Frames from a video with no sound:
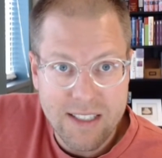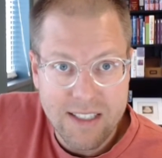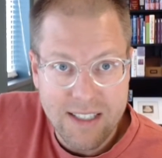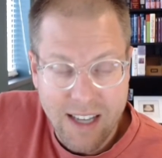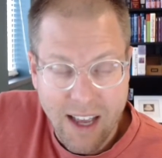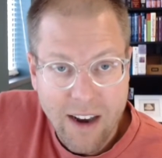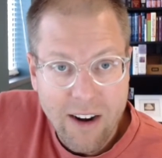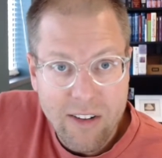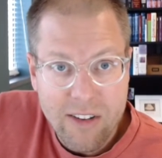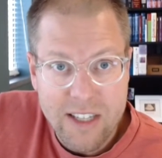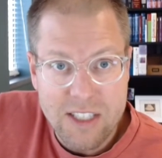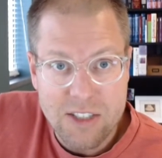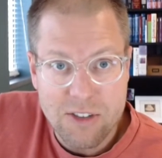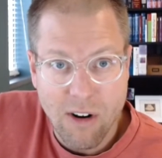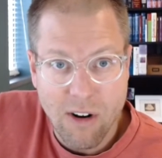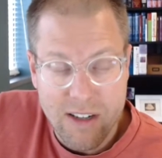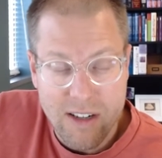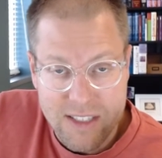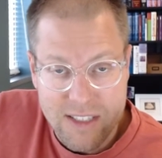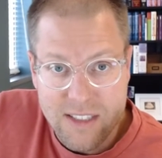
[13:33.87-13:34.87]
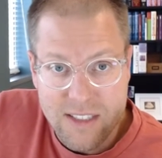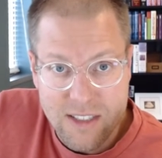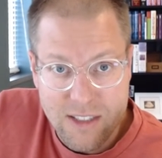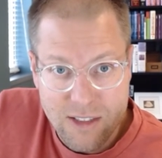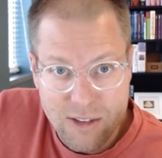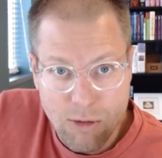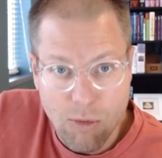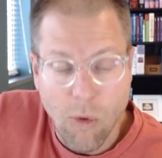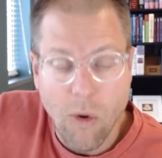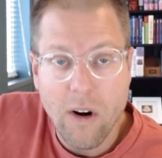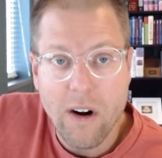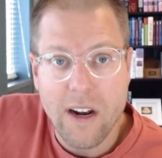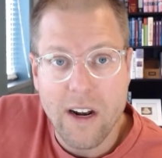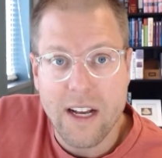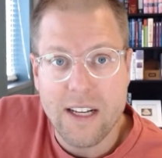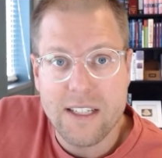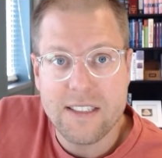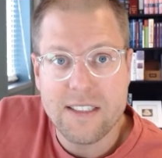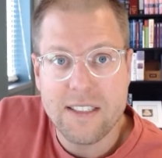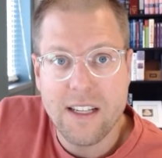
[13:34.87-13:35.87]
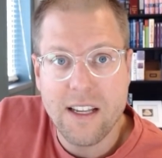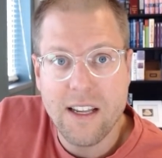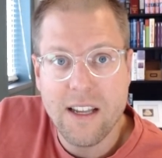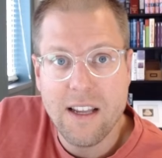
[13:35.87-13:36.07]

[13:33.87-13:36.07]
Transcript: God only draws toward us.